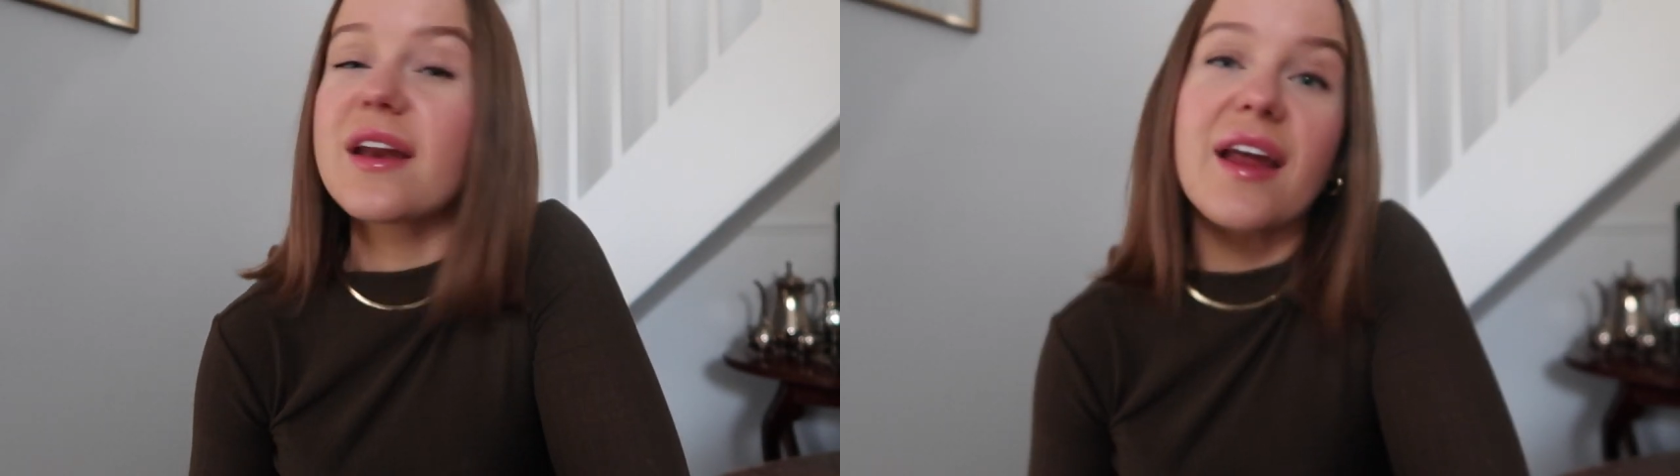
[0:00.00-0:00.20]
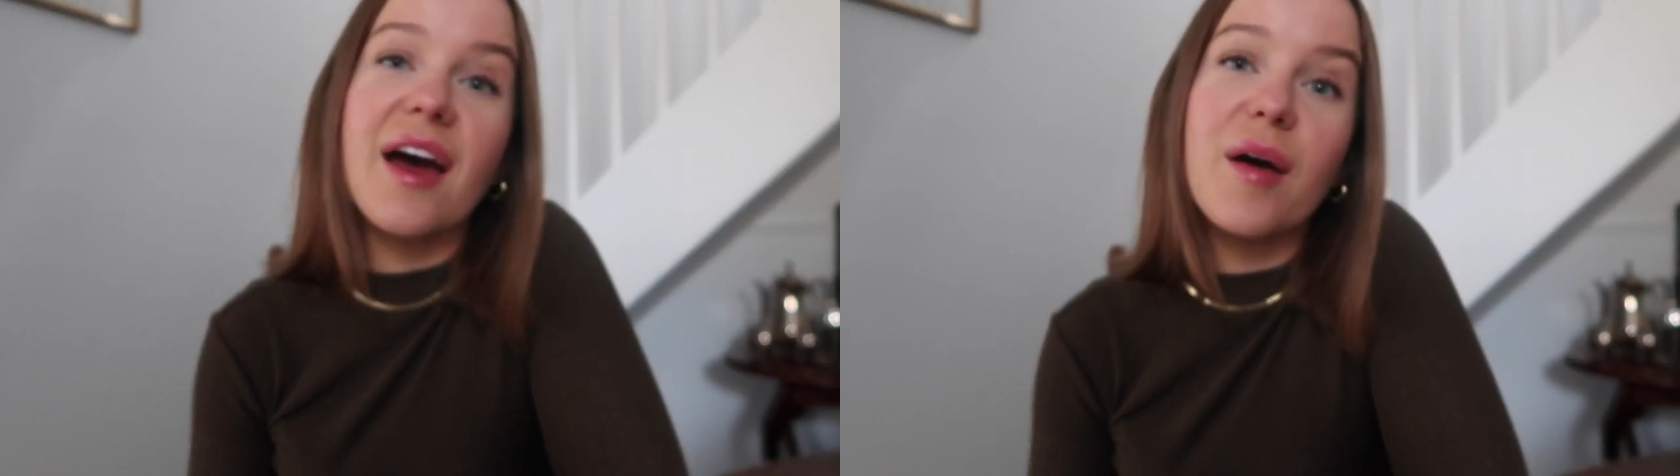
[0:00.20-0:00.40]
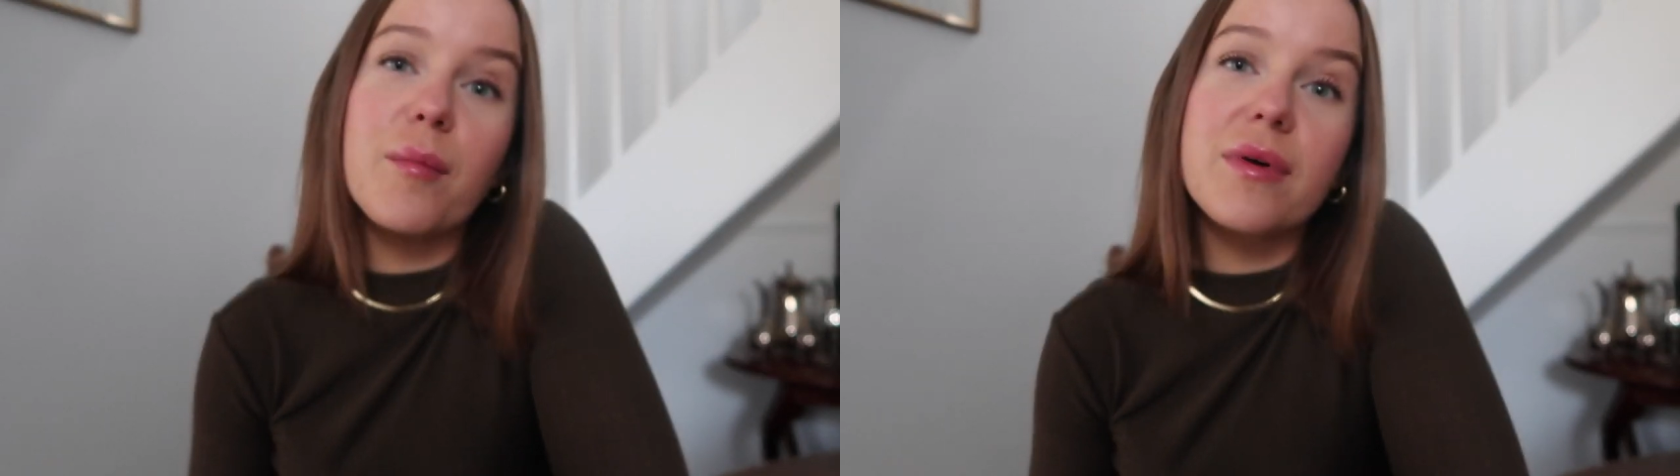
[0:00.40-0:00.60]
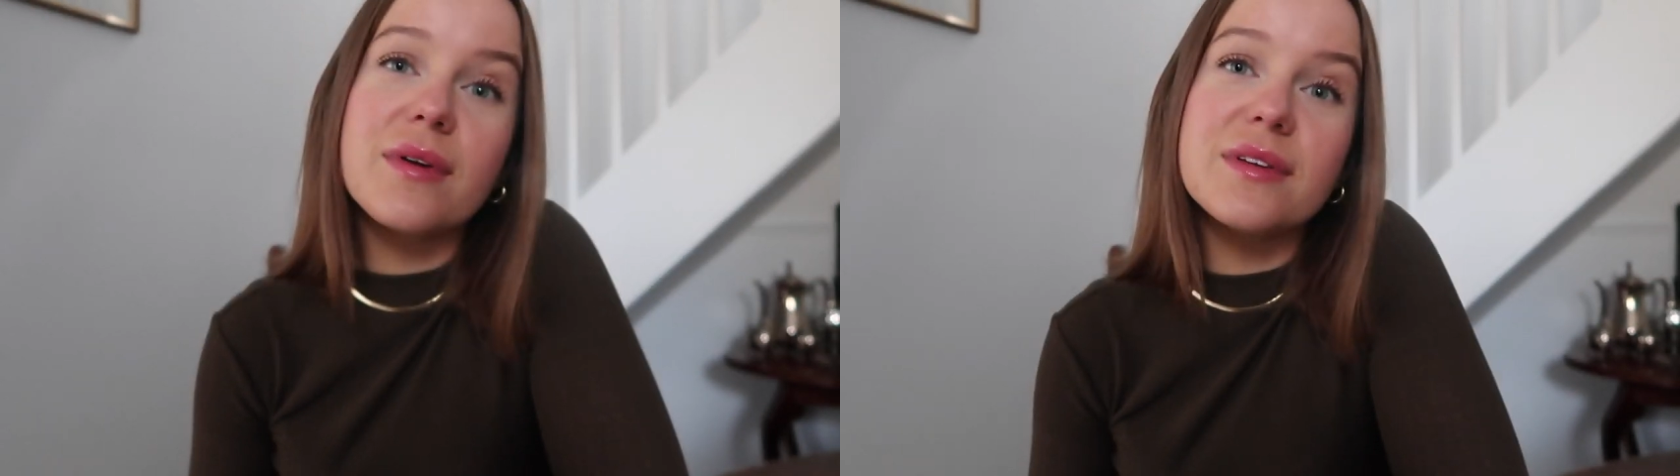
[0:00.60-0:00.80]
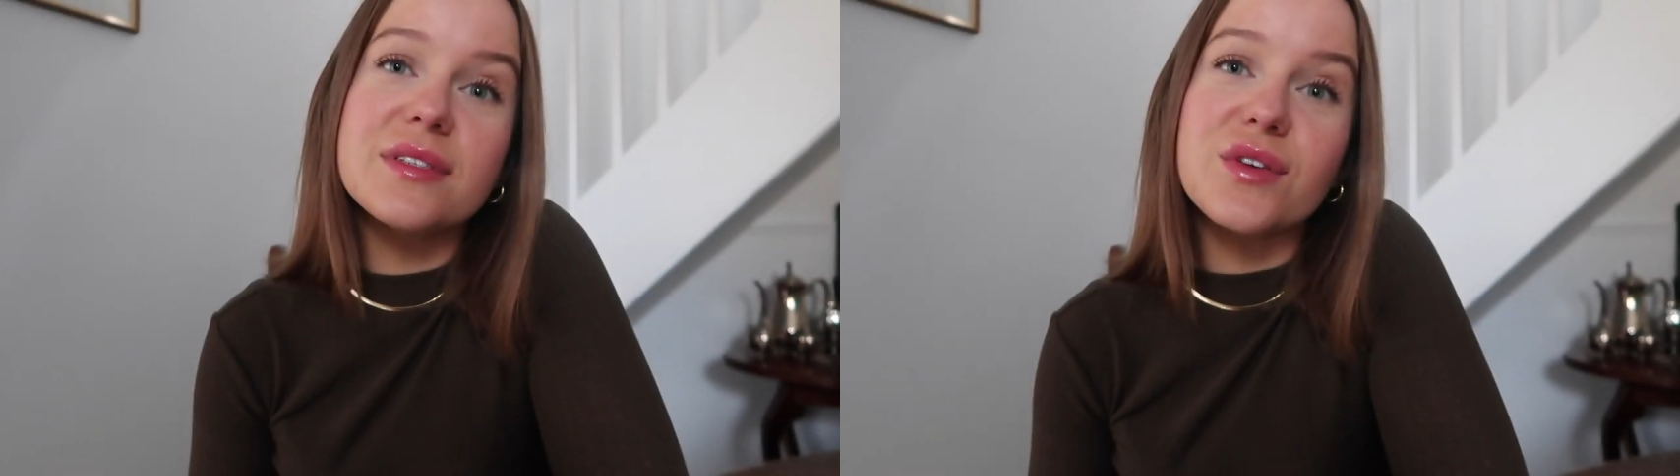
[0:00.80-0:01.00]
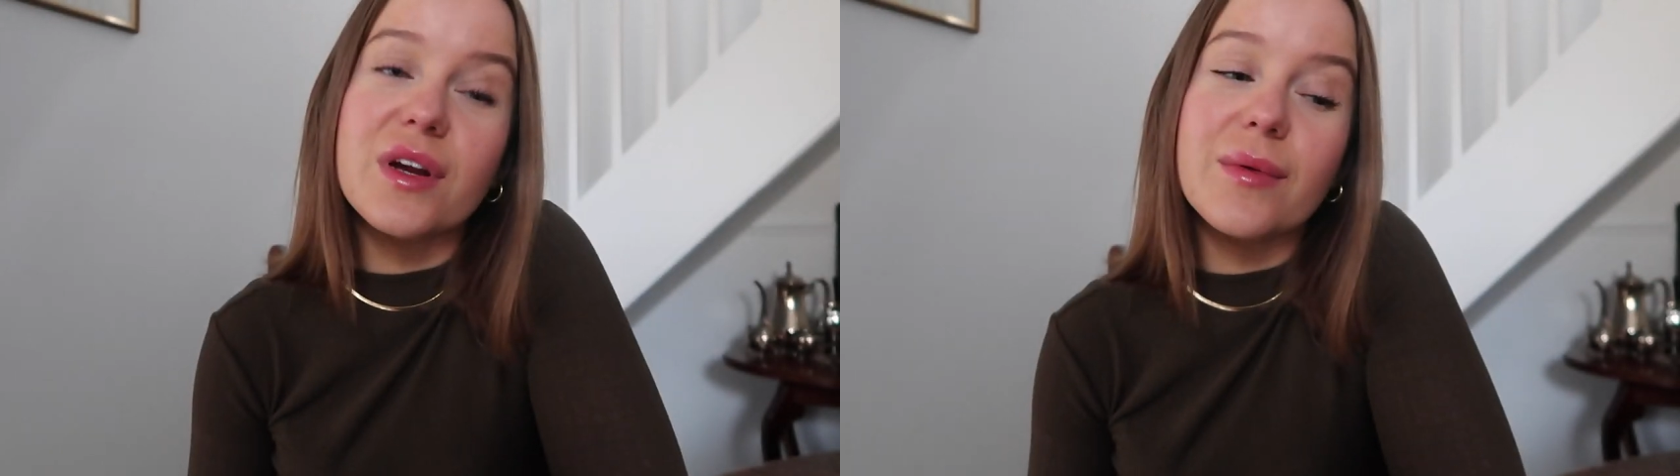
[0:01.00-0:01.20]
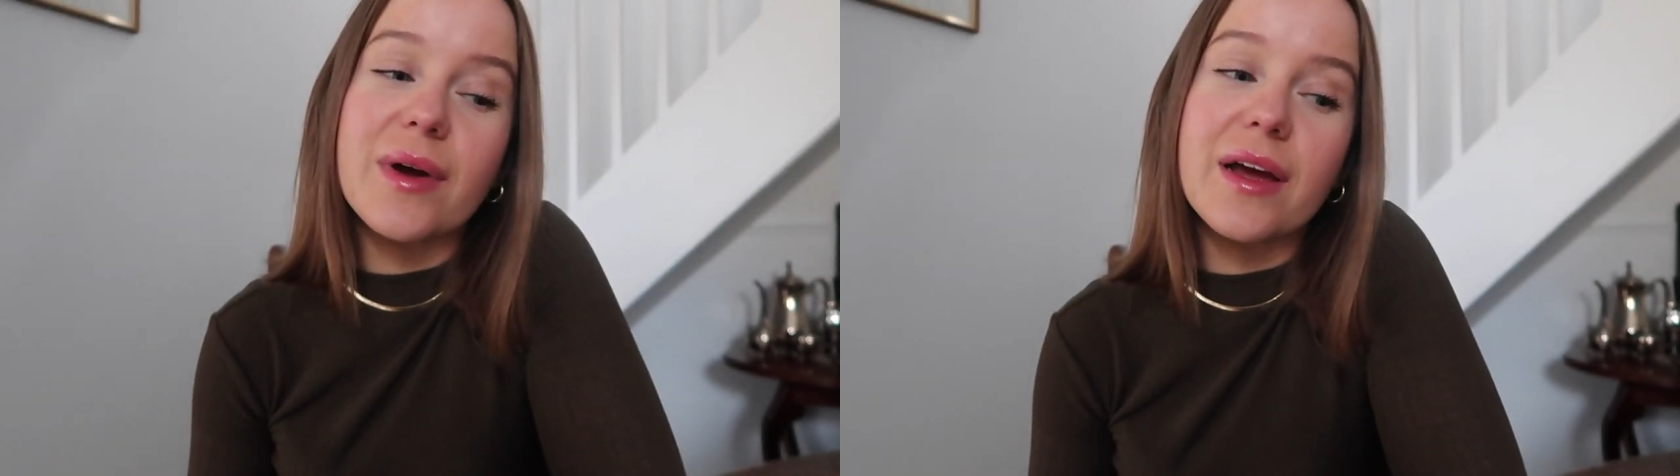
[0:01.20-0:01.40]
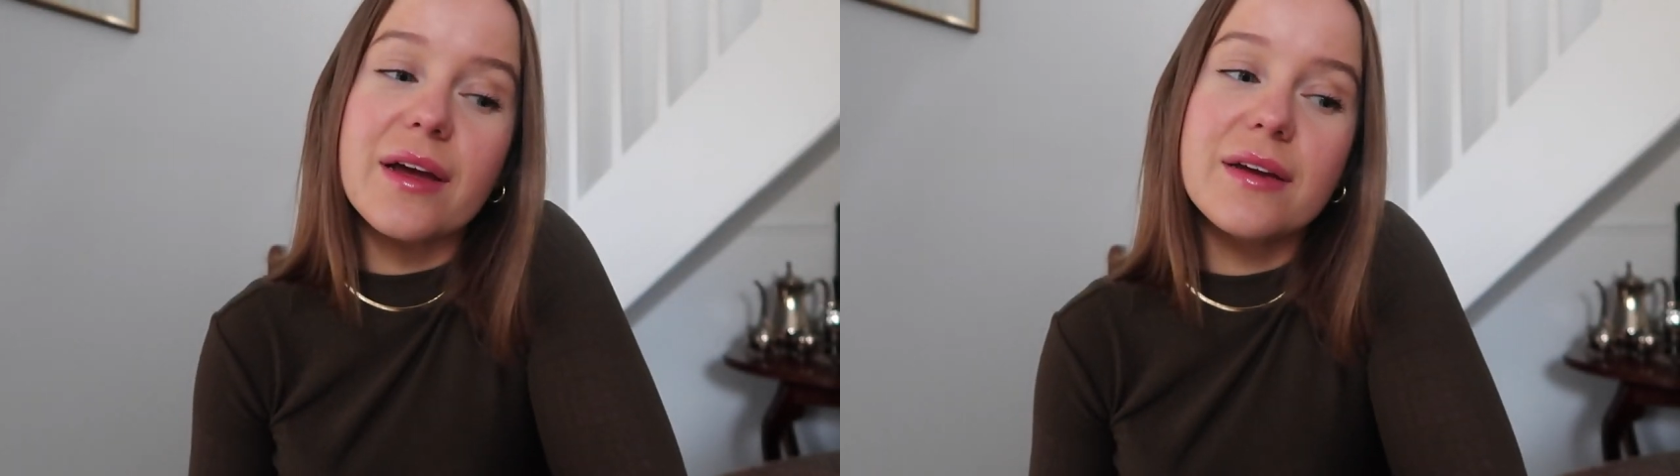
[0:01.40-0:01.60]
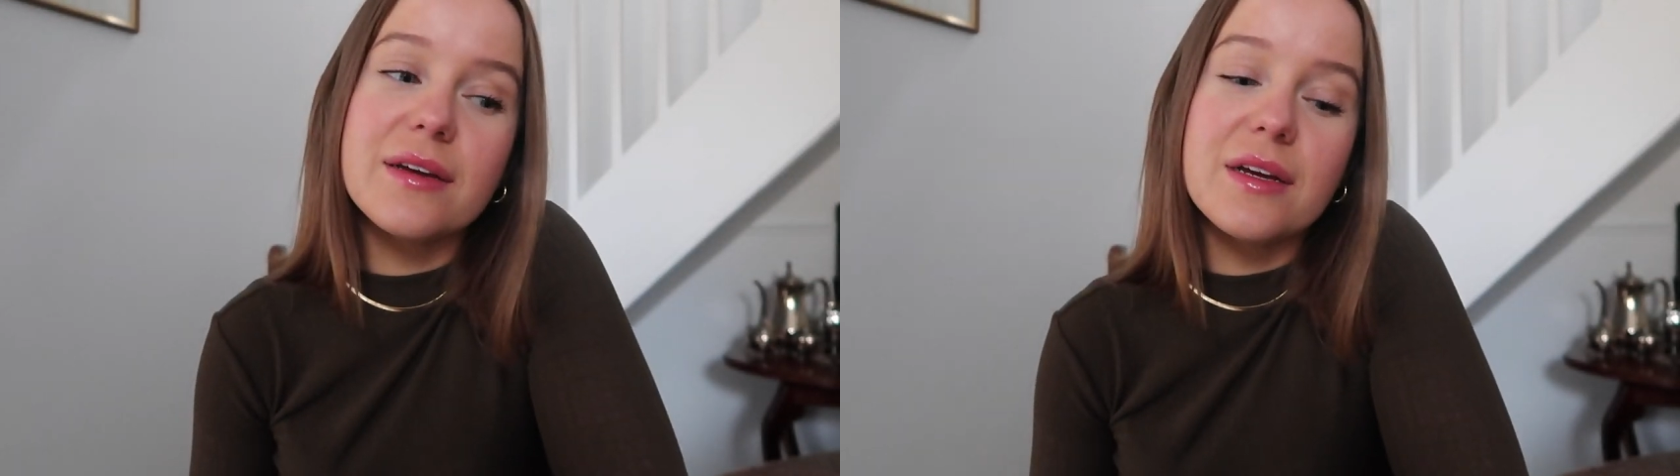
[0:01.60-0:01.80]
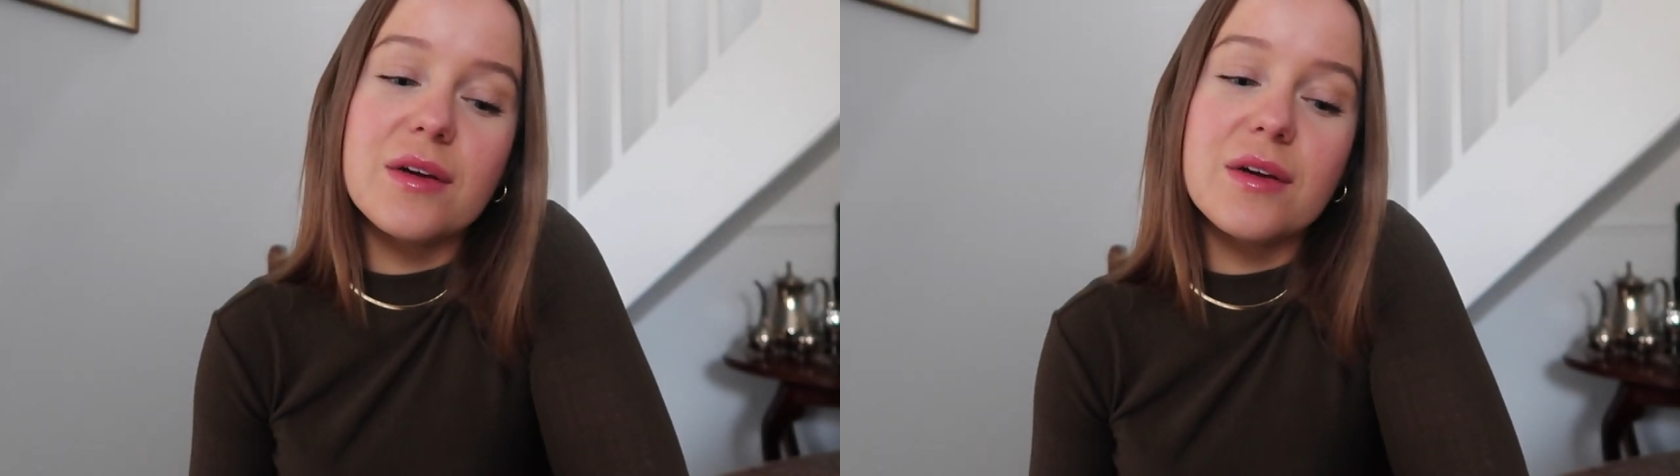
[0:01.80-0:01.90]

nap straight away,